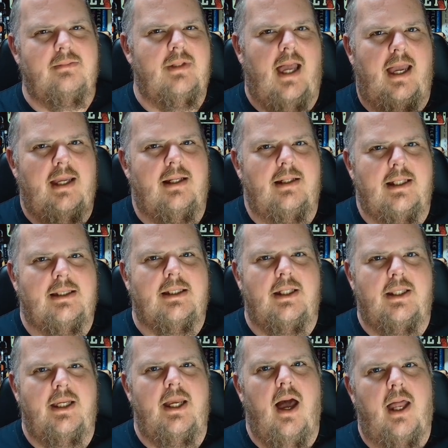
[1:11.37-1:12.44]
I had listened
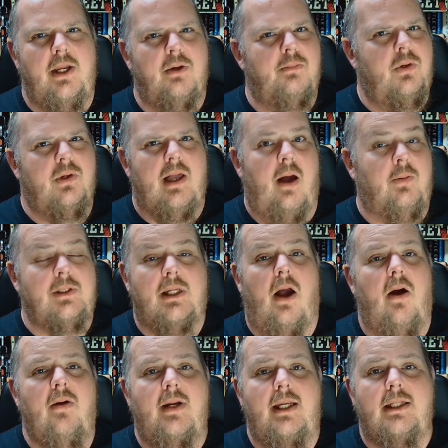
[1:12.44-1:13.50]
to the audiobook, I was already